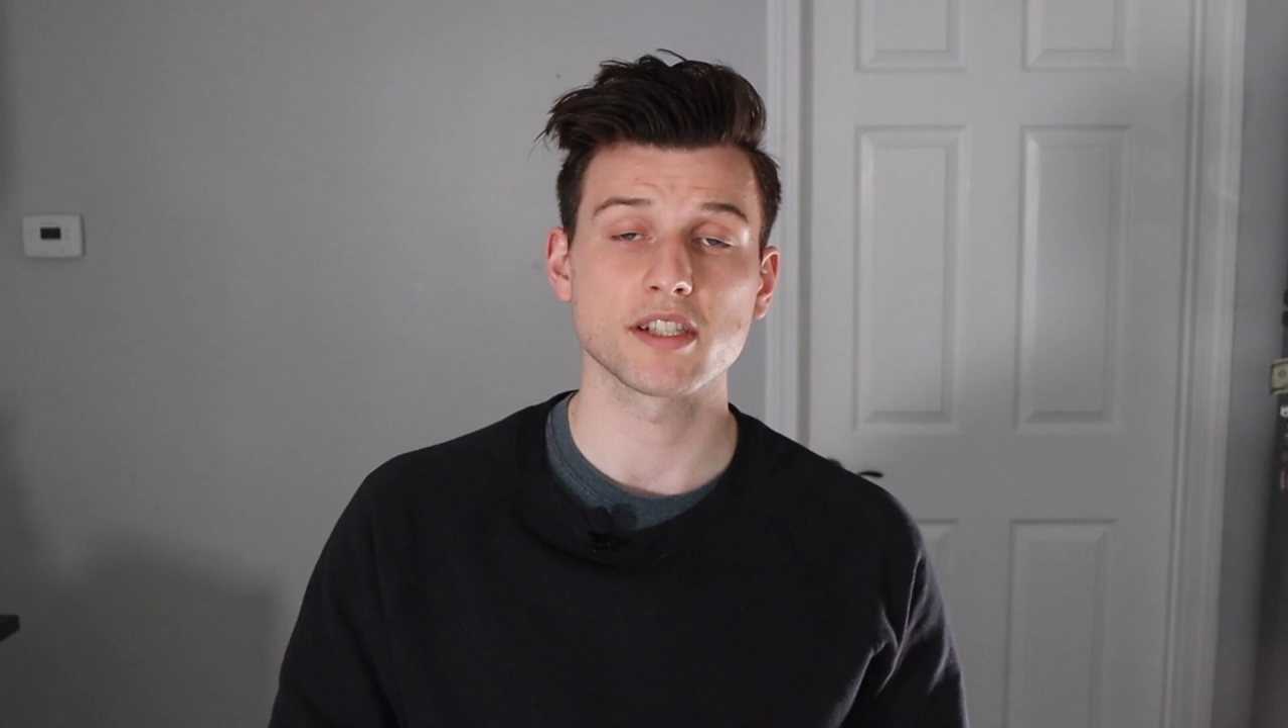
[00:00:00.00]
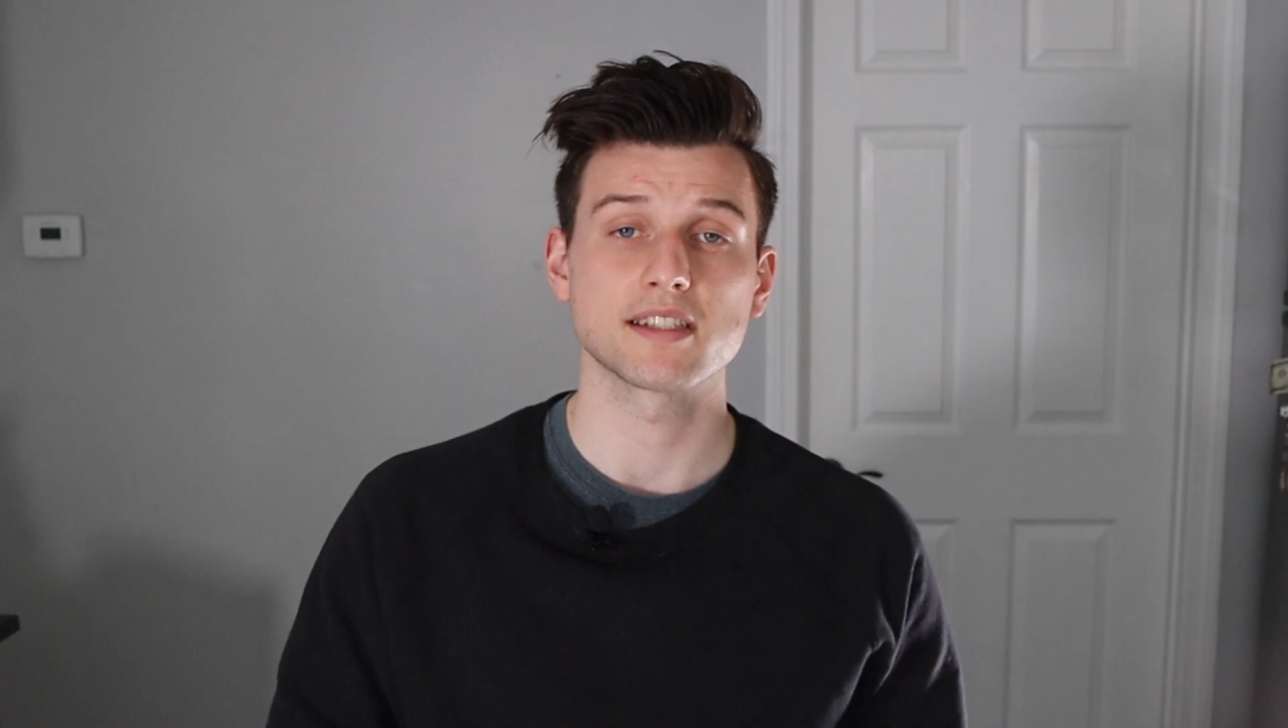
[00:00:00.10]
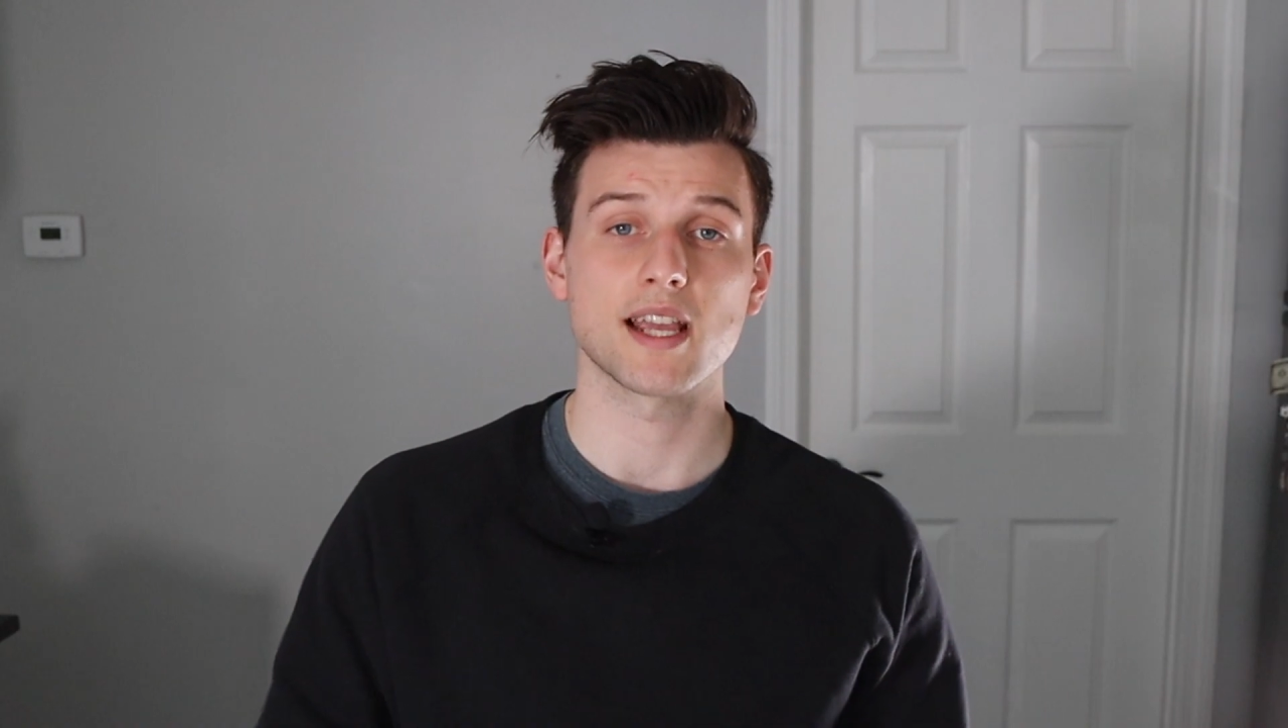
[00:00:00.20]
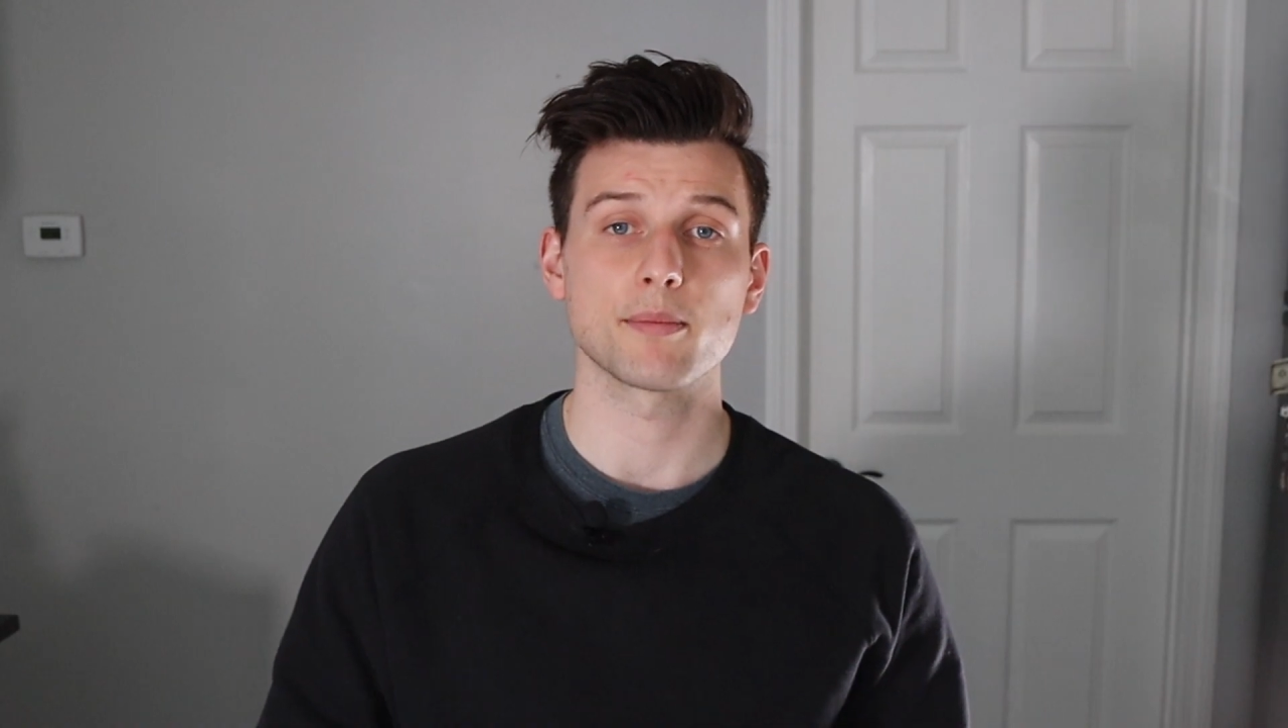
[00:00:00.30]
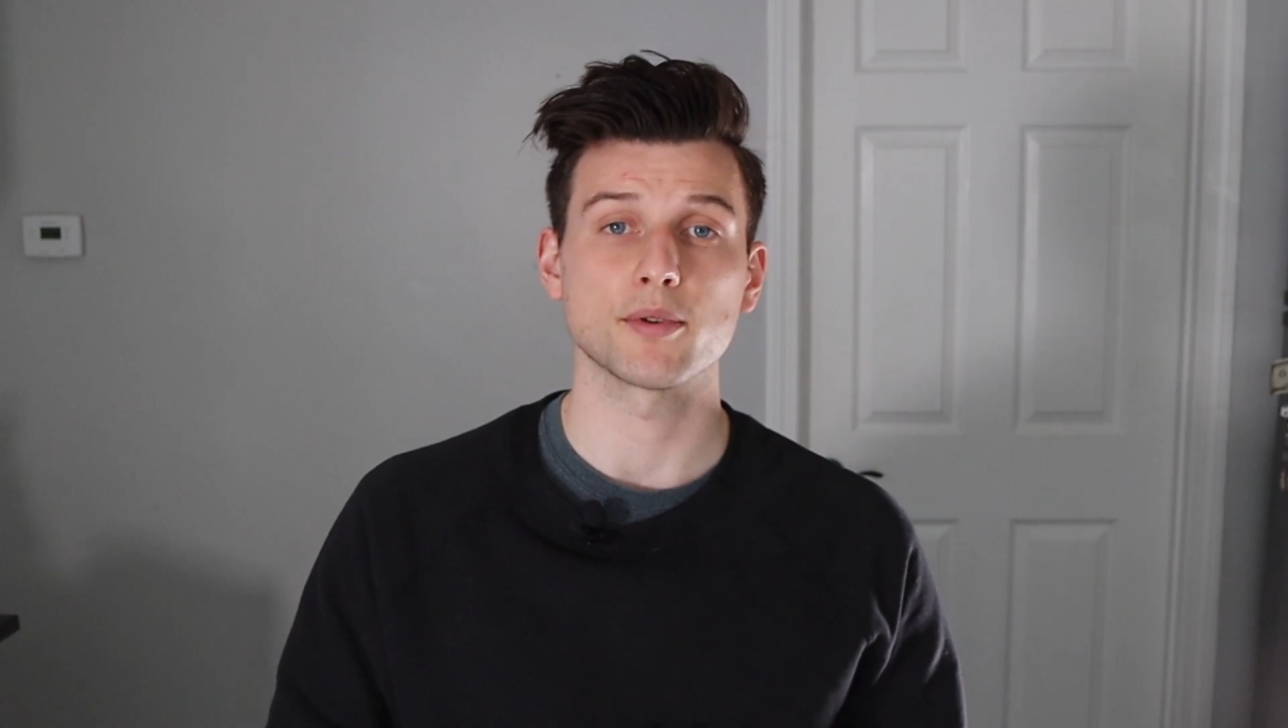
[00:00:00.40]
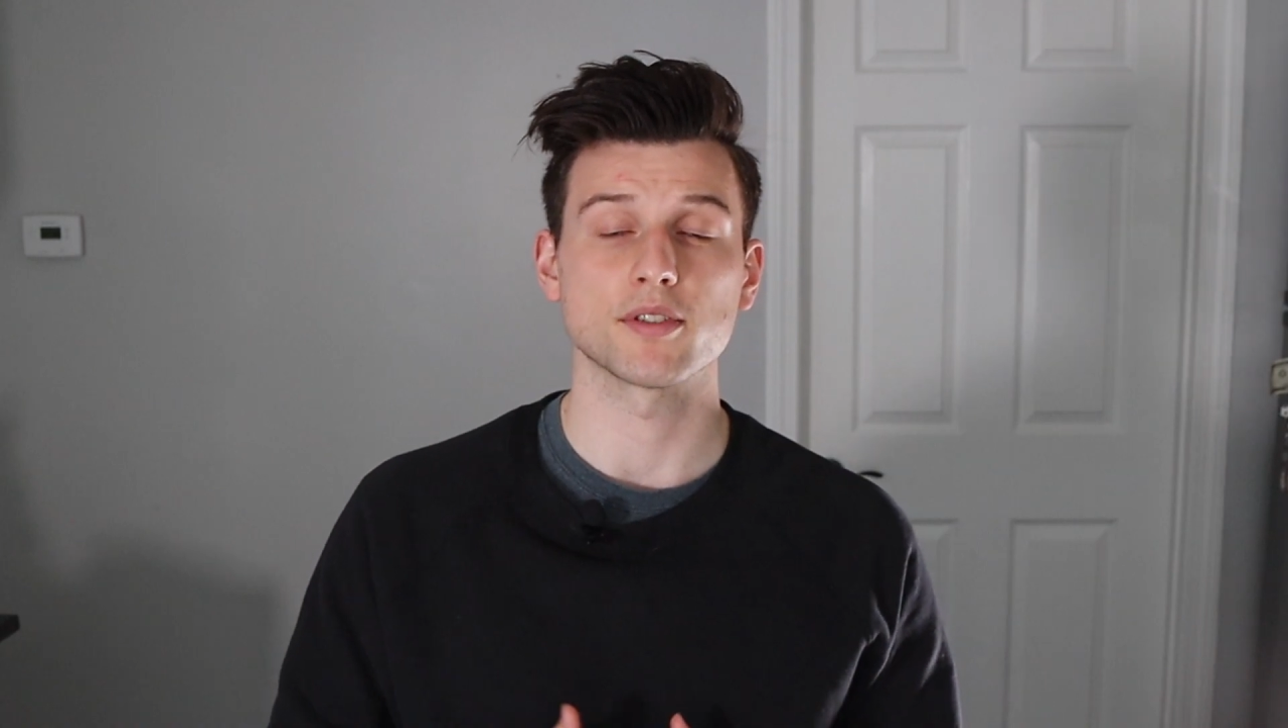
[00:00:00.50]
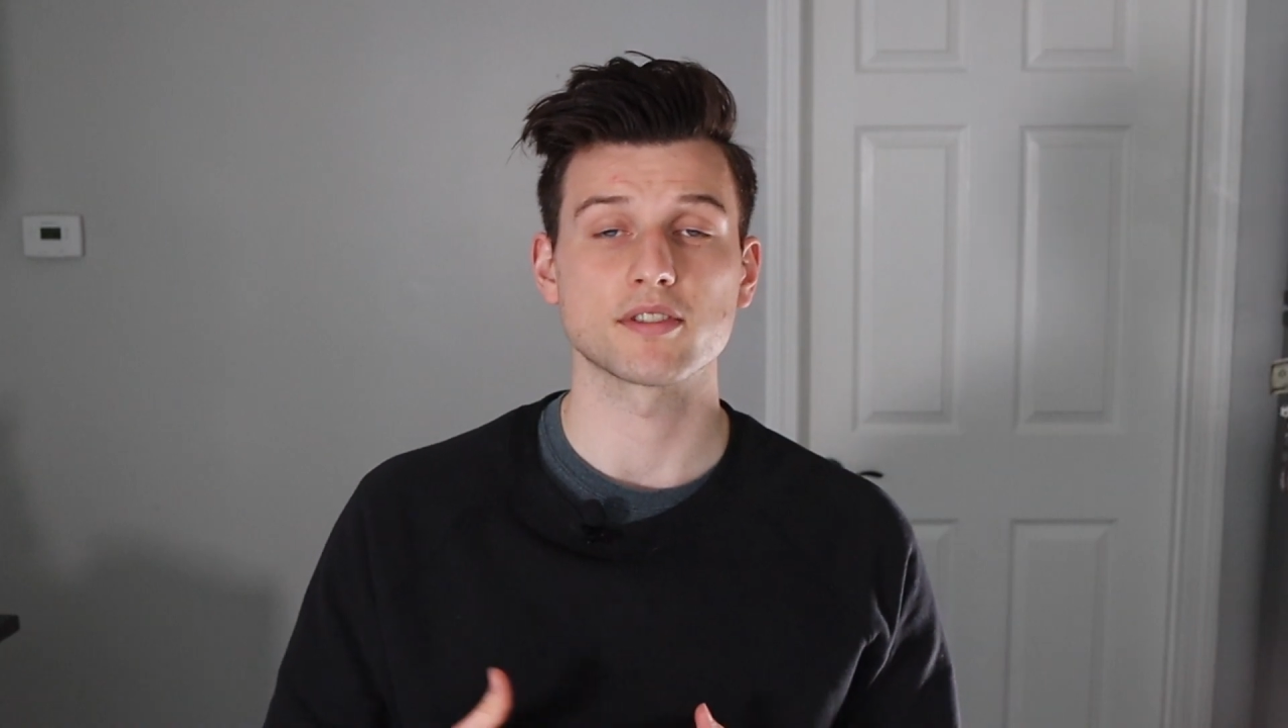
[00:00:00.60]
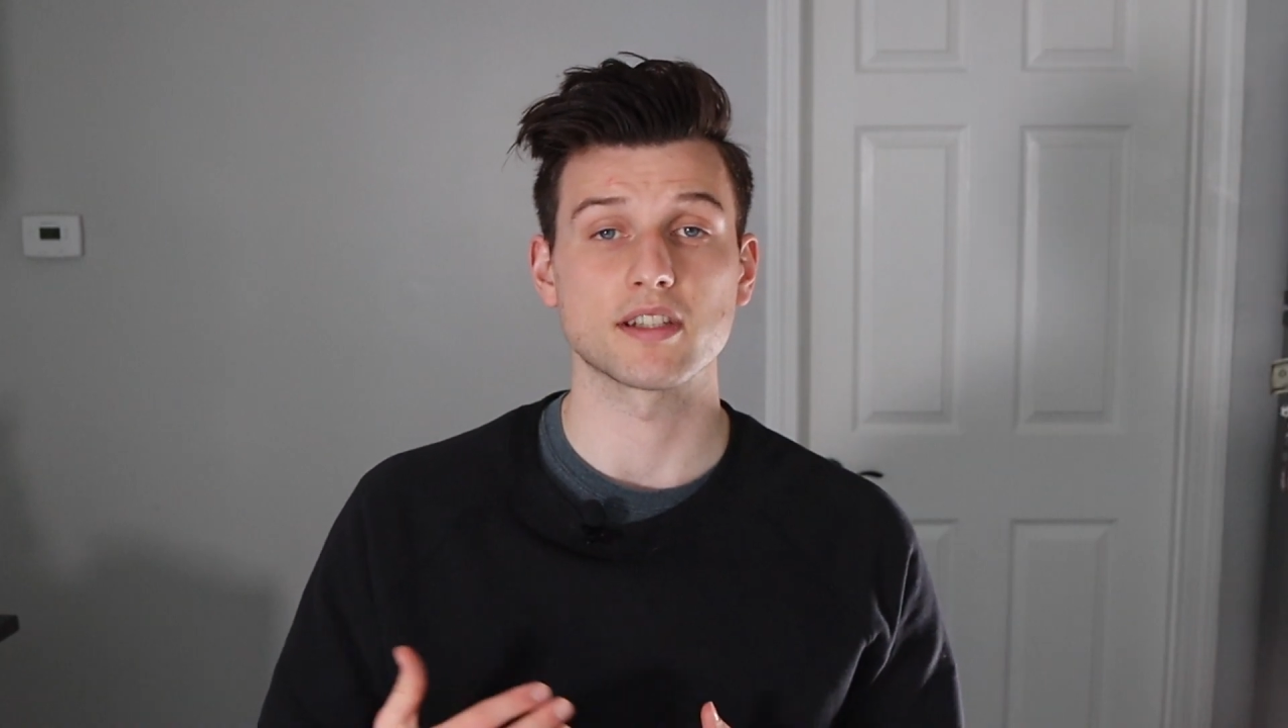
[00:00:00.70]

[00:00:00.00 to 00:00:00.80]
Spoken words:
examples,